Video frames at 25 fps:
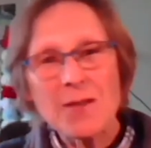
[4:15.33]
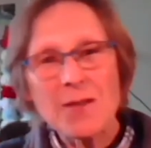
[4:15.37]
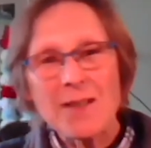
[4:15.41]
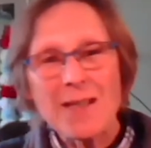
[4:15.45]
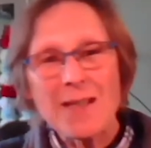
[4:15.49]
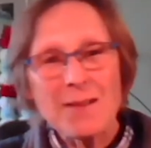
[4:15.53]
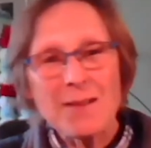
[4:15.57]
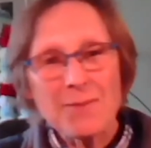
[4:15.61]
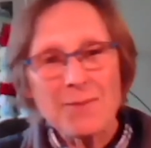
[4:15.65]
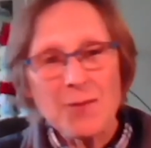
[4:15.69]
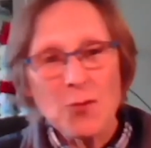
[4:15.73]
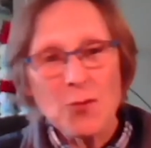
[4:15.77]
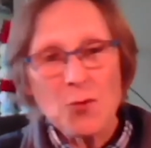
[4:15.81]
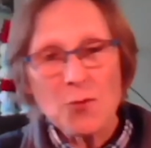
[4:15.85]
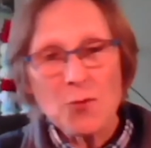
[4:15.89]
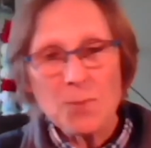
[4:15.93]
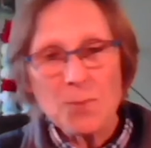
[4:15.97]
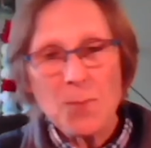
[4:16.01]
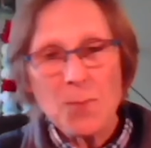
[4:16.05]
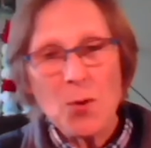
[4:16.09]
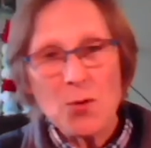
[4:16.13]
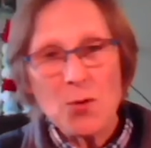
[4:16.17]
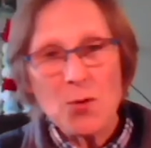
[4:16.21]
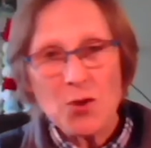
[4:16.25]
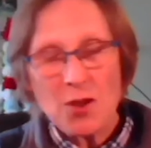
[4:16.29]
if your
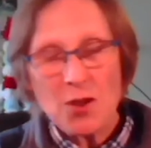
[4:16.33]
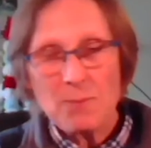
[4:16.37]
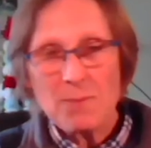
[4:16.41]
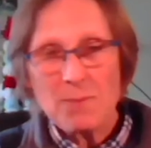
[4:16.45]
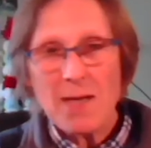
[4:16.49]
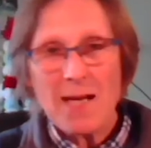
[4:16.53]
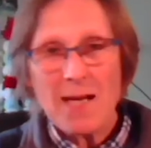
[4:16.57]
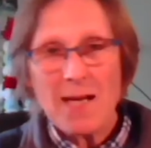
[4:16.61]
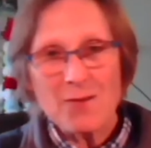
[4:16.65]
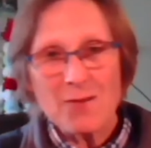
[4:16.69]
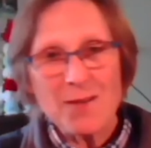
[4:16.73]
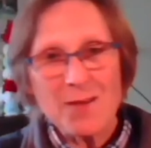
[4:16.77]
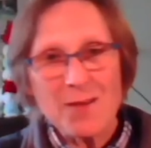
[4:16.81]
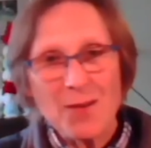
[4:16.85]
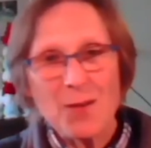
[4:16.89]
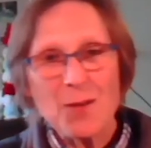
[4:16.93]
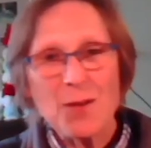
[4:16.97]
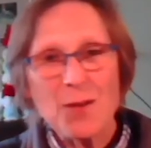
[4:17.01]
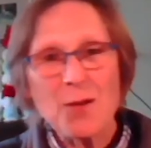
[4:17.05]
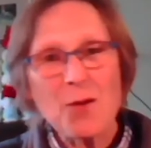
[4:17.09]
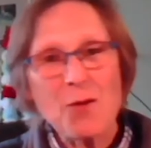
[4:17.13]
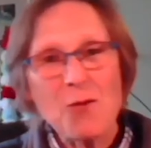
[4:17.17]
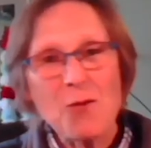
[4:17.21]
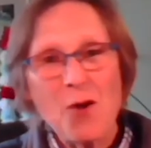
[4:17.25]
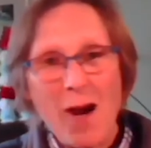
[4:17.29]
podgy mare has got a
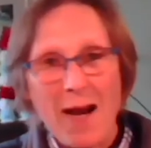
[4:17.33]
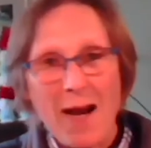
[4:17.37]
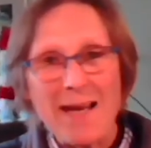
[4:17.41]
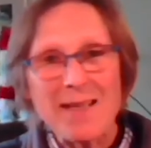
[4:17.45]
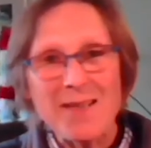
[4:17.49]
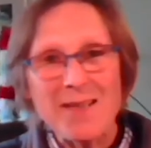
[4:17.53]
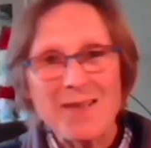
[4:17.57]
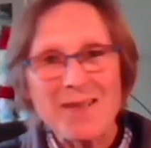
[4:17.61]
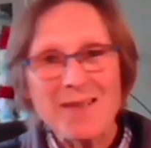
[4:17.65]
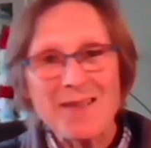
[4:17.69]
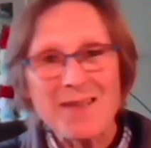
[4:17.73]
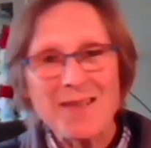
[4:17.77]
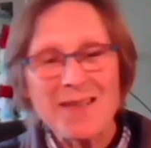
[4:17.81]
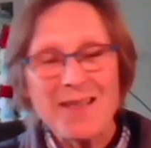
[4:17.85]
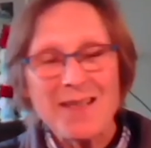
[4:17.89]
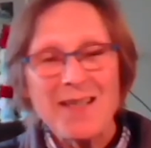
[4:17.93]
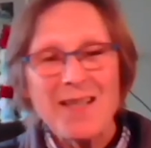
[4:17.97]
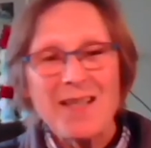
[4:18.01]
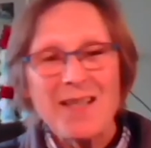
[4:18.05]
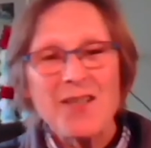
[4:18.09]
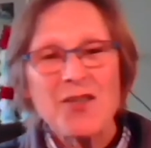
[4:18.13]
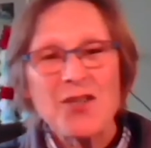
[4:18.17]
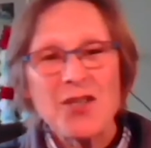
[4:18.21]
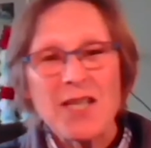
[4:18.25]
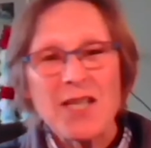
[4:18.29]
crest,
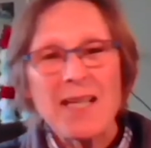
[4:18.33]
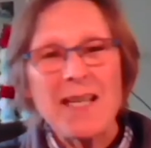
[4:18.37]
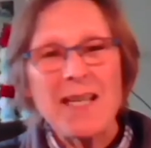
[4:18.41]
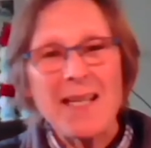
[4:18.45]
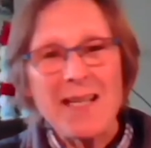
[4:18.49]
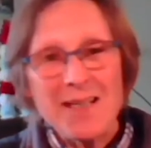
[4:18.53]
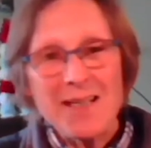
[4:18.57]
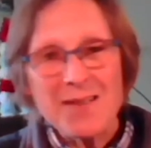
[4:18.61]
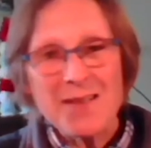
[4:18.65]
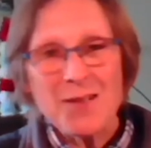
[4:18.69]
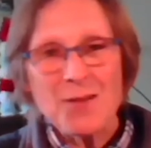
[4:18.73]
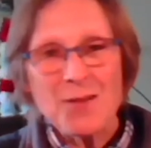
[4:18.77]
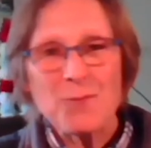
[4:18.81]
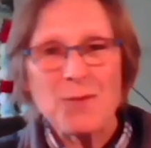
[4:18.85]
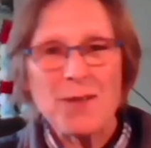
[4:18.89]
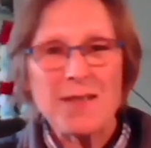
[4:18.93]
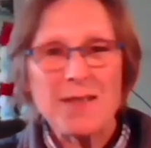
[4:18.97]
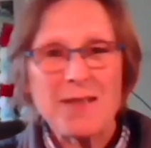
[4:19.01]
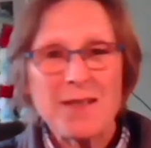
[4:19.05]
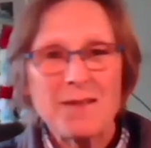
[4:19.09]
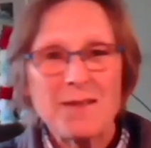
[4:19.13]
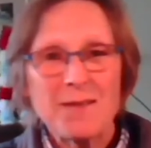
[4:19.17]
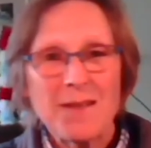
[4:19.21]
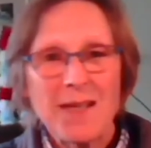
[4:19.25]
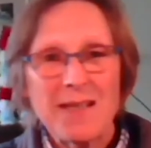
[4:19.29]
she is at
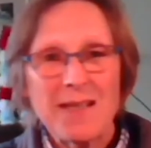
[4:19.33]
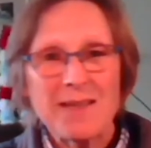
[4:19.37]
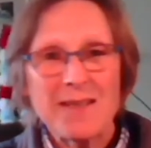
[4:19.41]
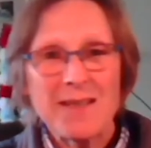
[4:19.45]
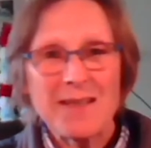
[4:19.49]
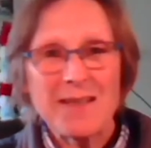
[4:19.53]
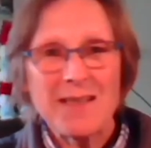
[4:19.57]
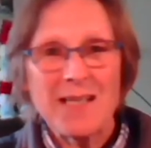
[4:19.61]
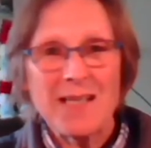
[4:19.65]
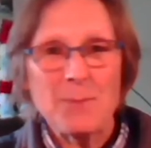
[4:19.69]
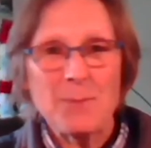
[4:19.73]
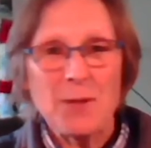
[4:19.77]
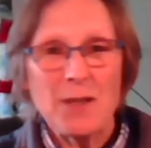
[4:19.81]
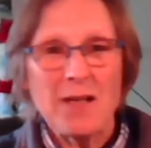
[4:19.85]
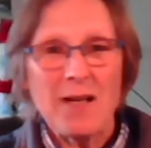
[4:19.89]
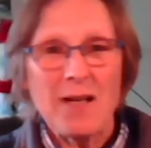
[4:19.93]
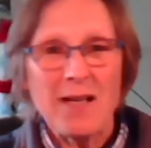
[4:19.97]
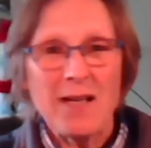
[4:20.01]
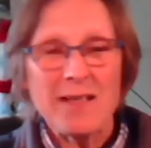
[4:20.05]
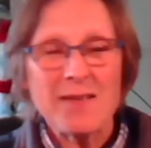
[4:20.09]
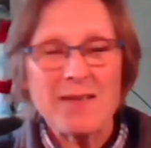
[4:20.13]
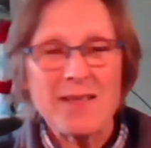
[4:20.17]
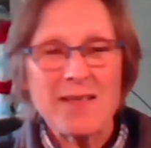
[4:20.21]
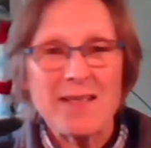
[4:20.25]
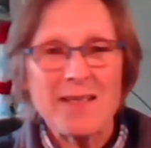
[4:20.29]
risk of getting
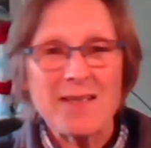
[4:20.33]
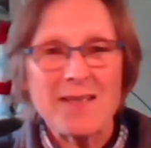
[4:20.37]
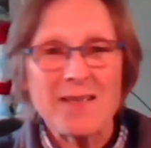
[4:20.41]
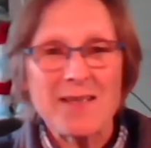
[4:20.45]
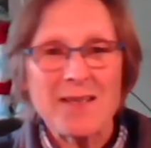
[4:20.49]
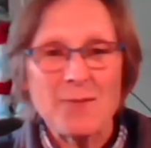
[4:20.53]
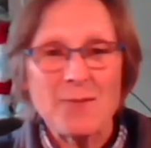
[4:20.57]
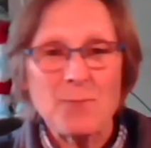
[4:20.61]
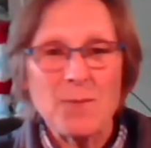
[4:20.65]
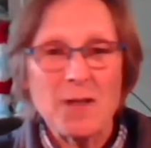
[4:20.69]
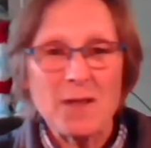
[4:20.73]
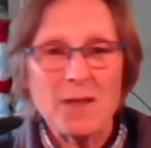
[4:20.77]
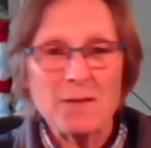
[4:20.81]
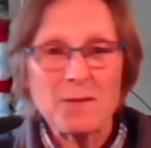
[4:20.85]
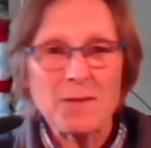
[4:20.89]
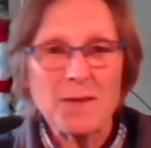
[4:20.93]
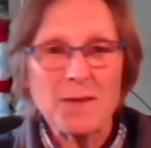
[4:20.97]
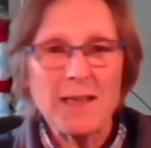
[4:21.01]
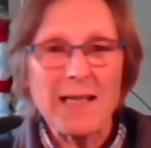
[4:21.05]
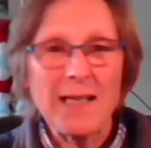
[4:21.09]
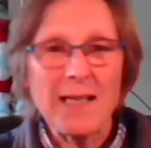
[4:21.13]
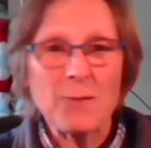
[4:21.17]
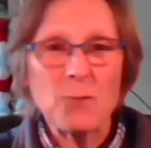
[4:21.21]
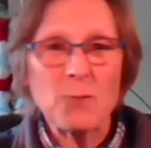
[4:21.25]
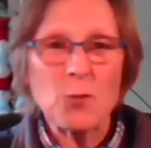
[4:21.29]
laminitis, and my
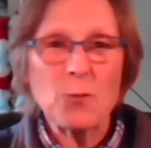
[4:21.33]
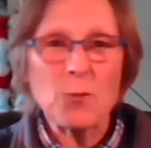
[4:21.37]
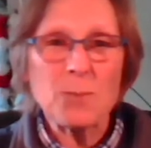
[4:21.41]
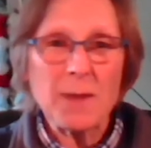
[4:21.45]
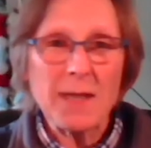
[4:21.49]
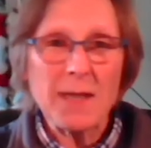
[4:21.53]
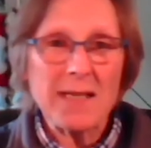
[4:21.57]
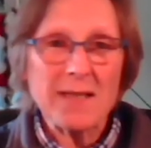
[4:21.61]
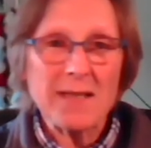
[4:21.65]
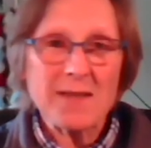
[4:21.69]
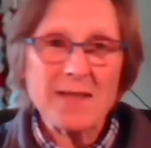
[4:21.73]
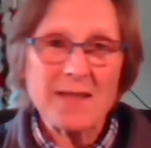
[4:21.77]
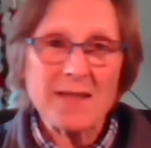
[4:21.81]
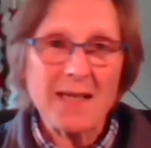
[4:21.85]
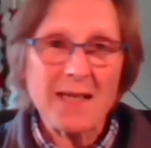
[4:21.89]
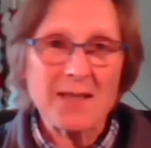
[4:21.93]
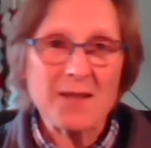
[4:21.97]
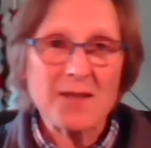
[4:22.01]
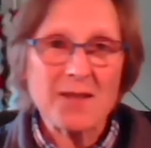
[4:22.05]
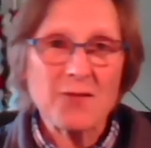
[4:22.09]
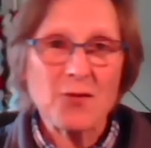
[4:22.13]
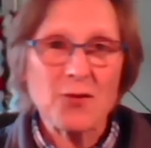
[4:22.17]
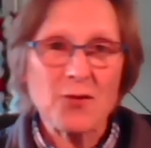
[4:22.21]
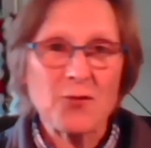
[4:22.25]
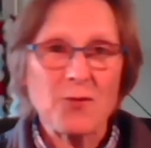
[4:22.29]
feeling would be to get
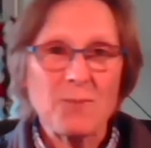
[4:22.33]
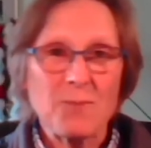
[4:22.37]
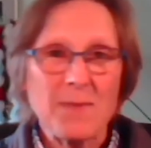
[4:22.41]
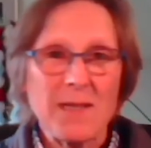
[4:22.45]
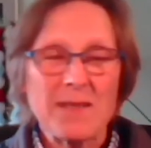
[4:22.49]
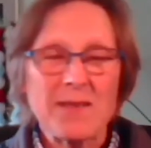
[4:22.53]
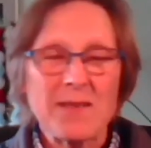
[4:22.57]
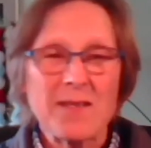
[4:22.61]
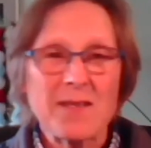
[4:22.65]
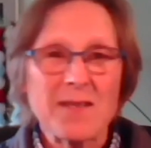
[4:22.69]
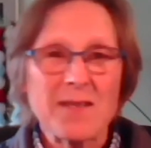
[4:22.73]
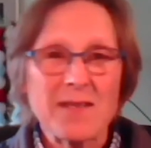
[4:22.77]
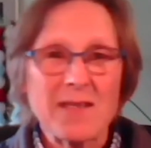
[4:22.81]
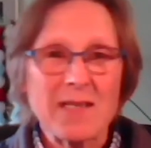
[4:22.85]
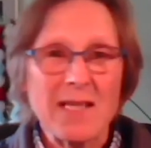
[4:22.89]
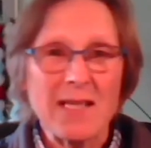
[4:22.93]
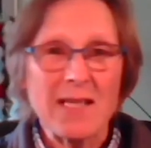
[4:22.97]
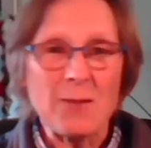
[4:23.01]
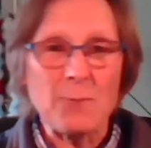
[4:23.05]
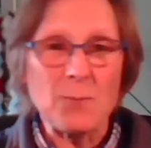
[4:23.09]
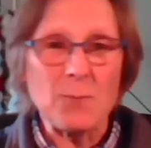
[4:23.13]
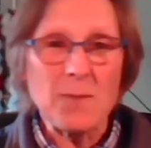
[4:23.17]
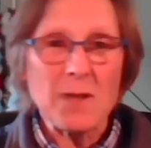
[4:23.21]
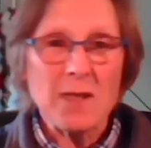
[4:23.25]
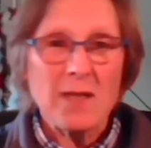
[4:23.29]
her on the
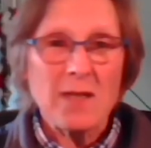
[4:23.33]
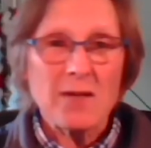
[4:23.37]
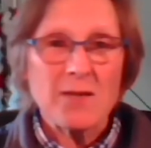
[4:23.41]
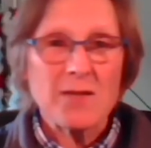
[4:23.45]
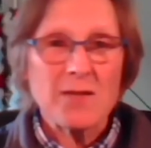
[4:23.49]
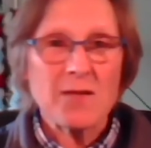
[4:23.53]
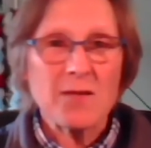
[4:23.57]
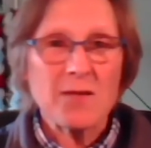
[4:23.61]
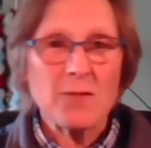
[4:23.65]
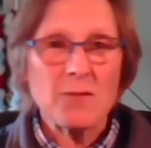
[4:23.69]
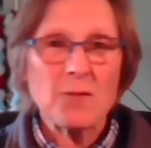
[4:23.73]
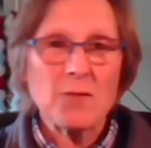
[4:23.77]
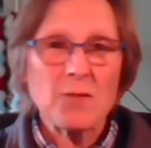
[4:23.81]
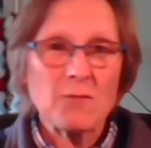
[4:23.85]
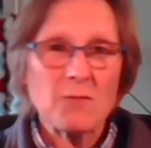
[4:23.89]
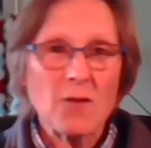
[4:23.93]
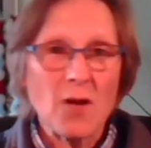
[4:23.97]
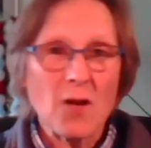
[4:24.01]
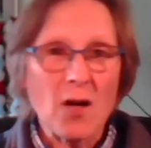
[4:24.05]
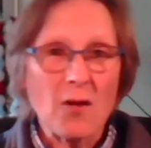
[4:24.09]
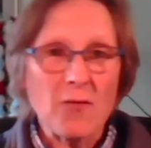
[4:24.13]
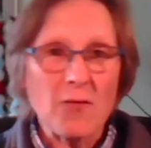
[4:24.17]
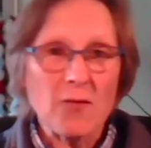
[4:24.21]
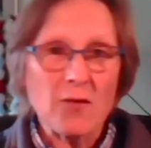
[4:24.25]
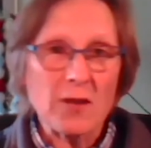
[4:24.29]
MetaSlim sooner
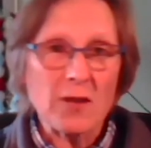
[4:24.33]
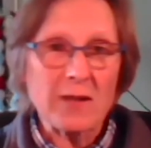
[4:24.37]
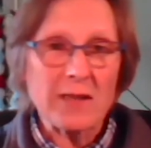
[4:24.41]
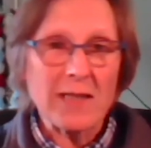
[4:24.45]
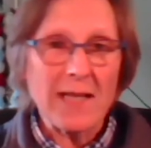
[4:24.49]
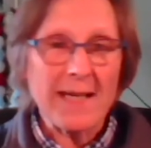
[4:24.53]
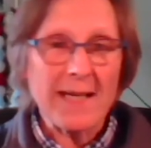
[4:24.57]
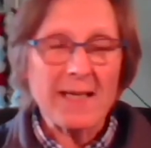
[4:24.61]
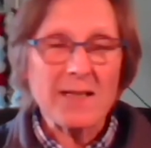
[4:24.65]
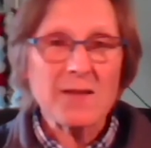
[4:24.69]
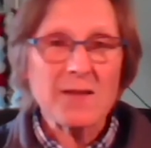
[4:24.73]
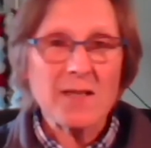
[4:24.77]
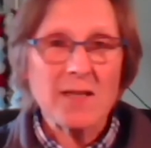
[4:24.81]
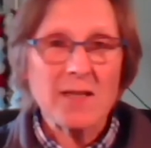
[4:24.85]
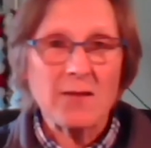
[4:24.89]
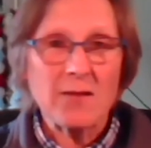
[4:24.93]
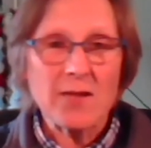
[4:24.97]
rather than later.